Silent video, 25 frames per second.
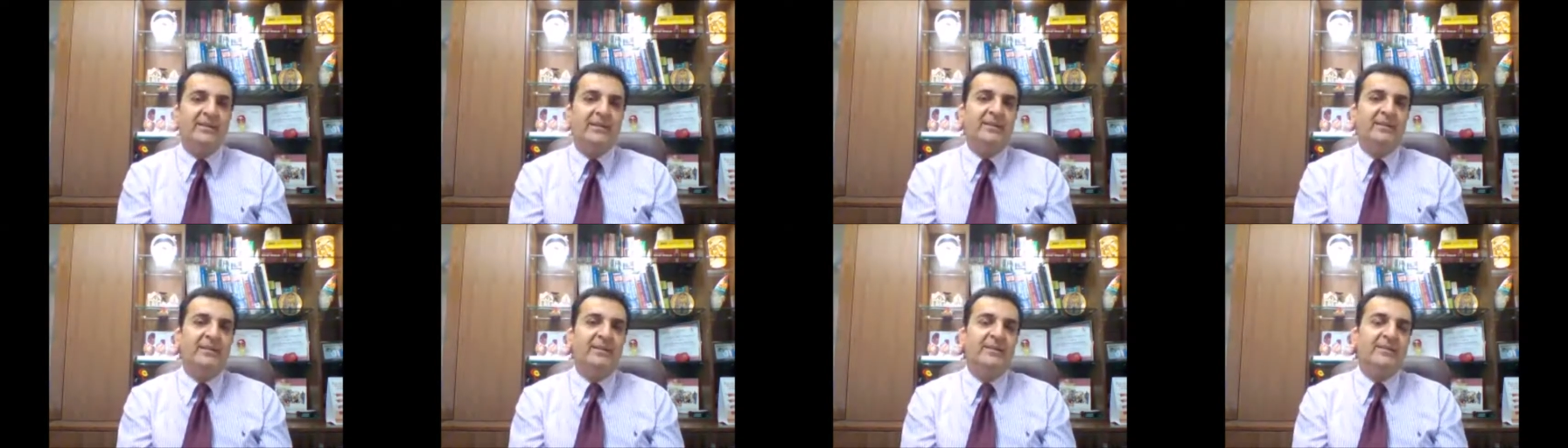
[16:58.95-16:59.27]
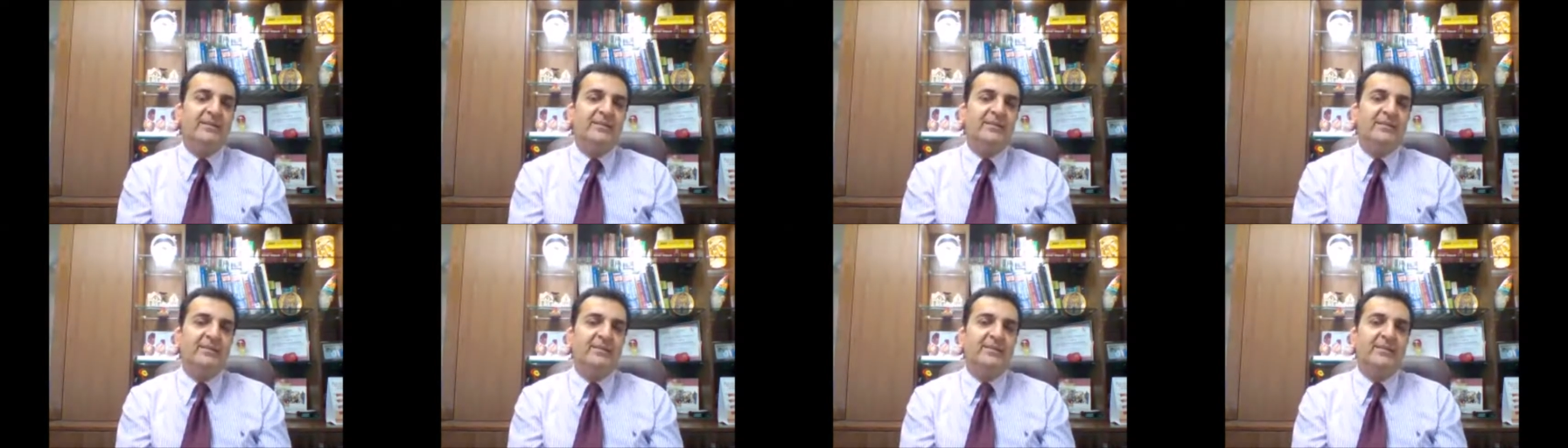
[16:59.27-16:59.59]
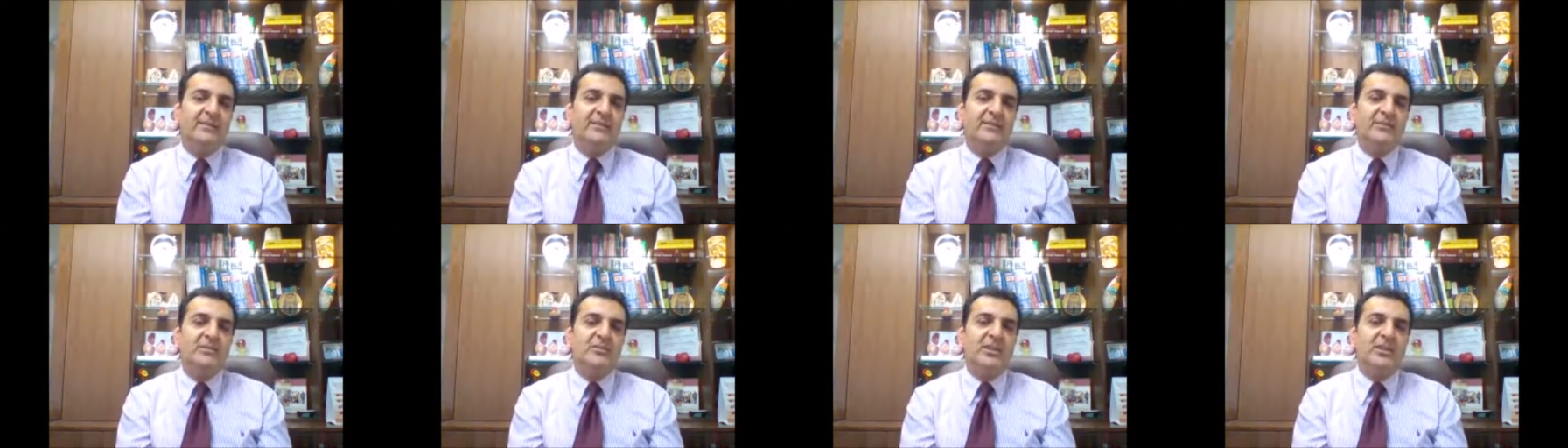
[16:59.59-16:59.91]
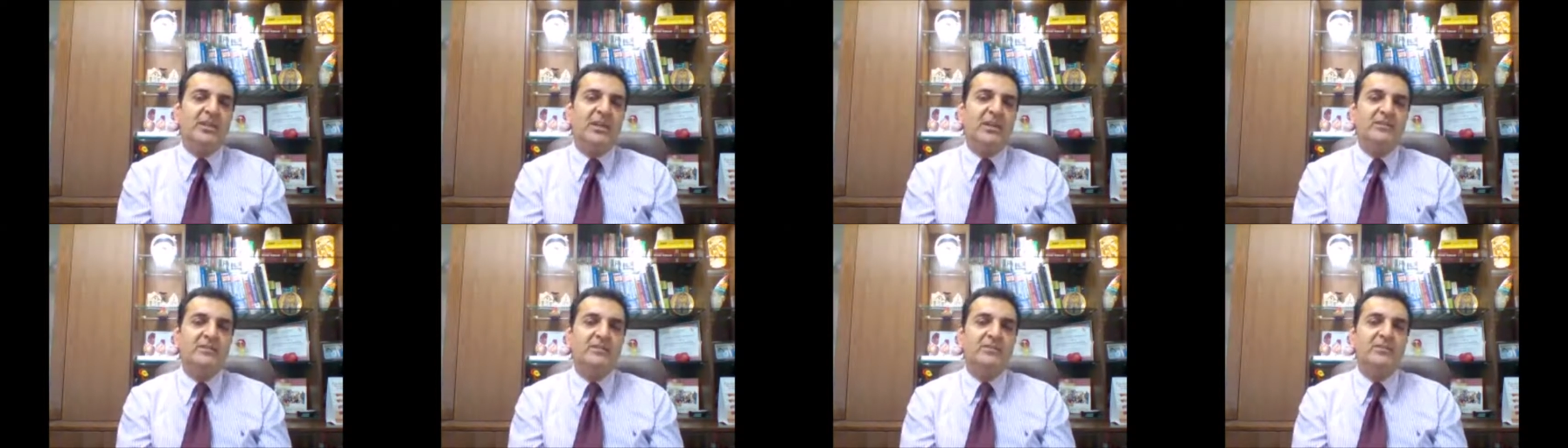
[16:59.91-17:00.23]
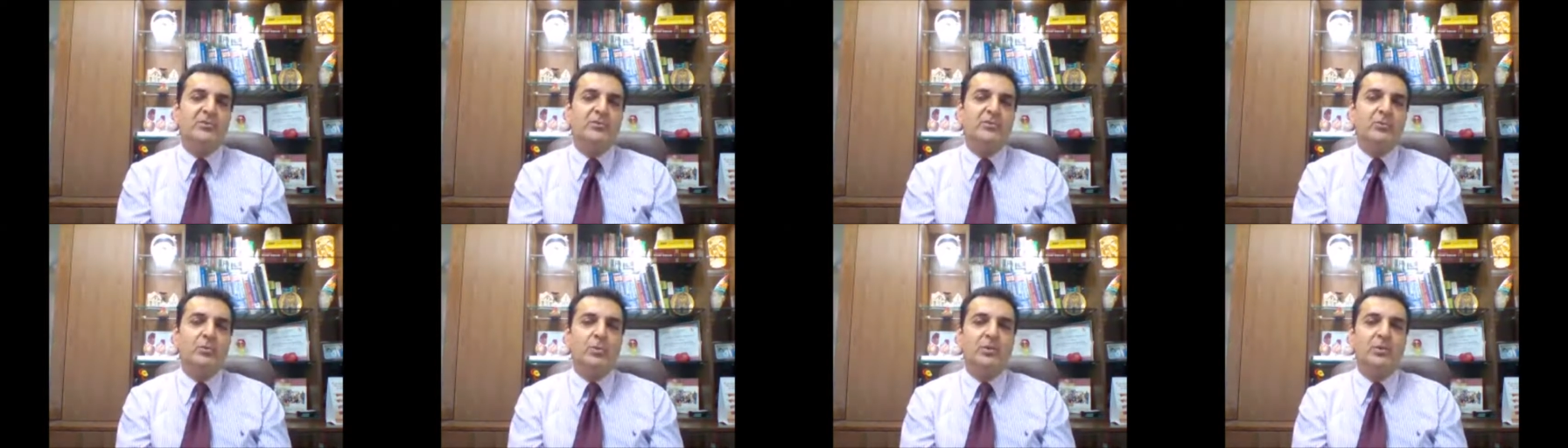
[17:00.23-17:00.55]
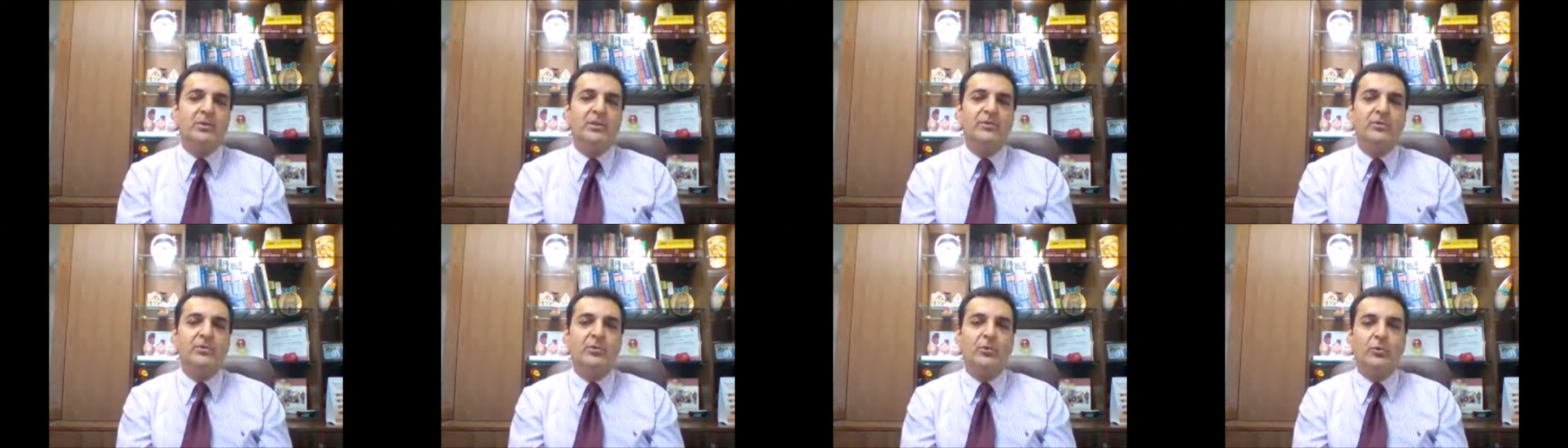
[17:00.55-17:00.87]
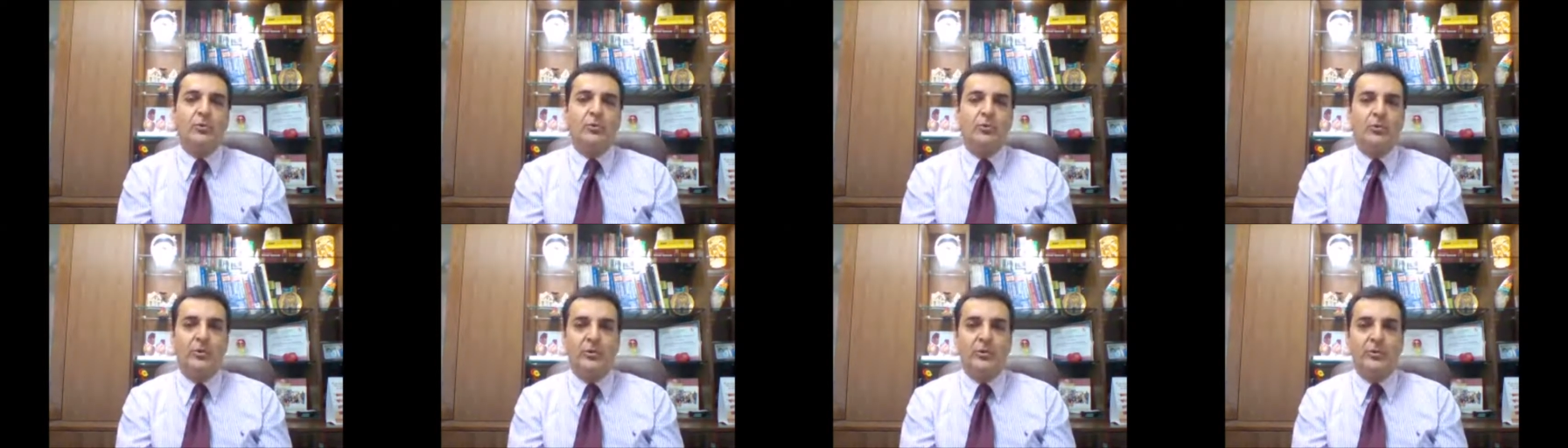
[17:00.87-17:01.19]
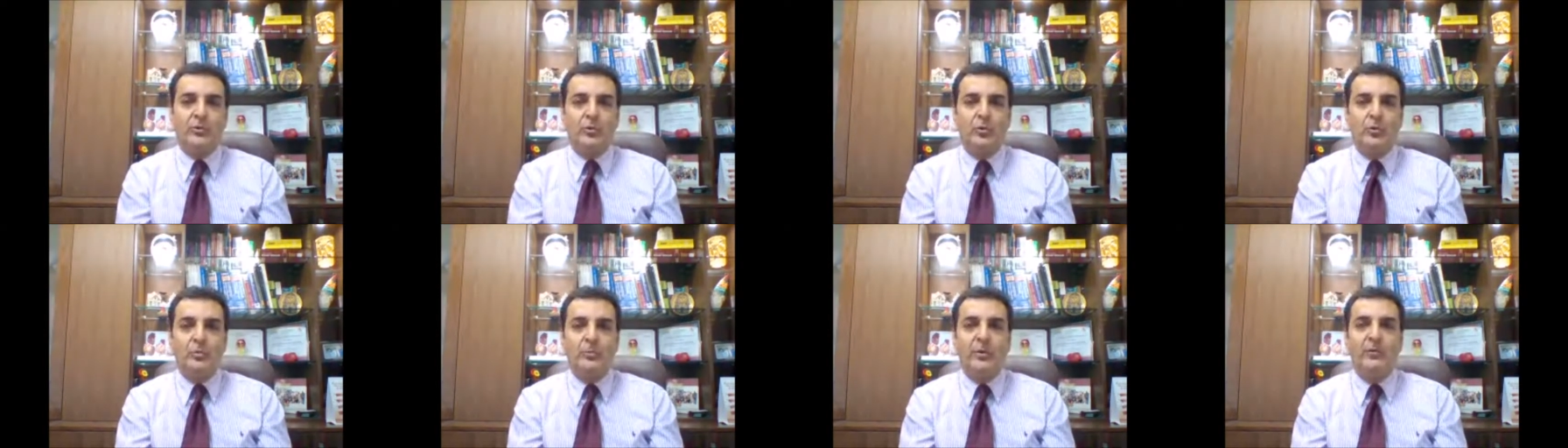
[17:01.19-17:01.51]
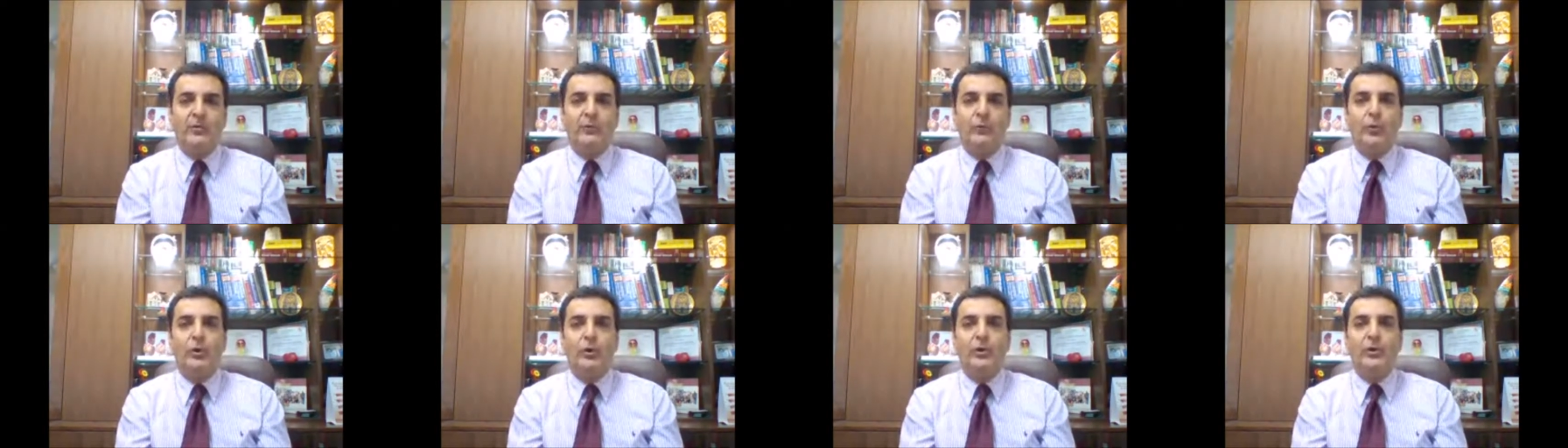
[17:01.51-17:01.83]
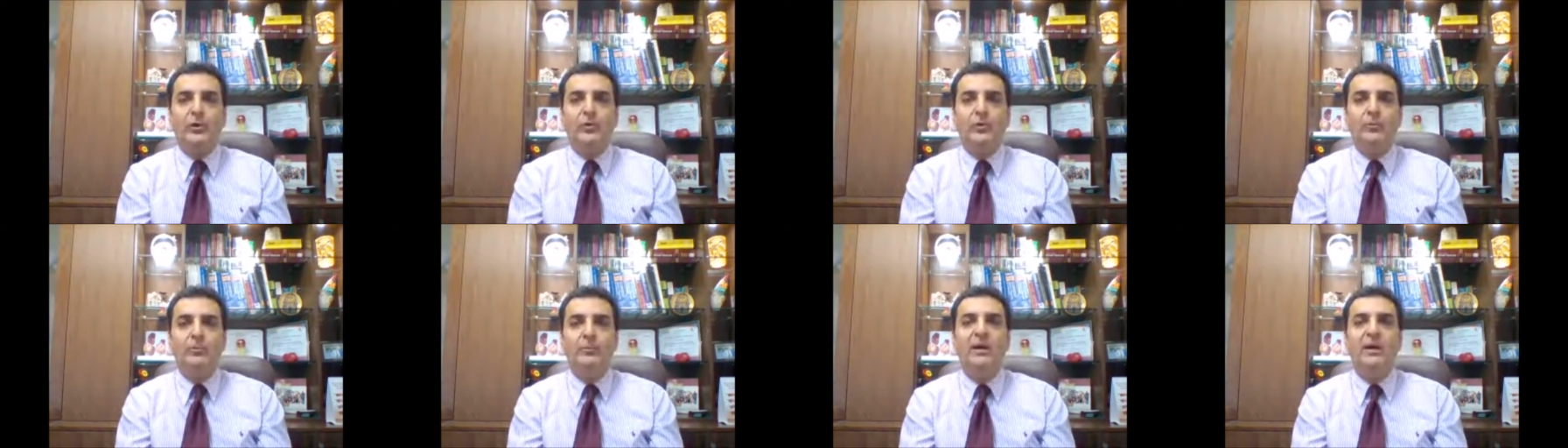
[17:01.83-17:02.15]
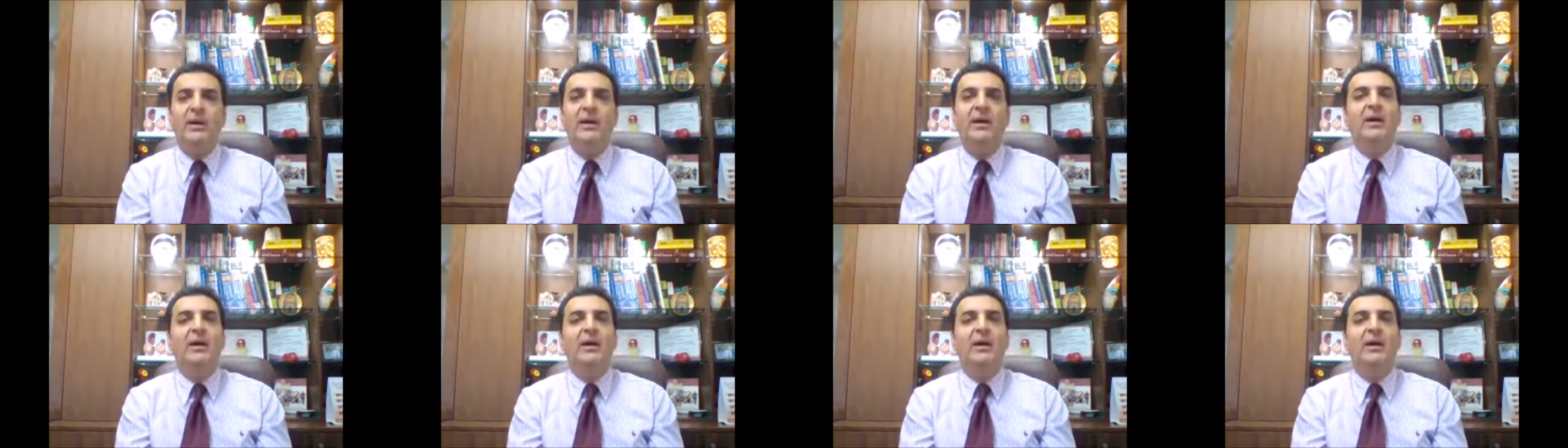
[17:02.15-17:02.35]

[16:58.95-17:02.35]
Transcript: and this is a change in the total atheroma volume.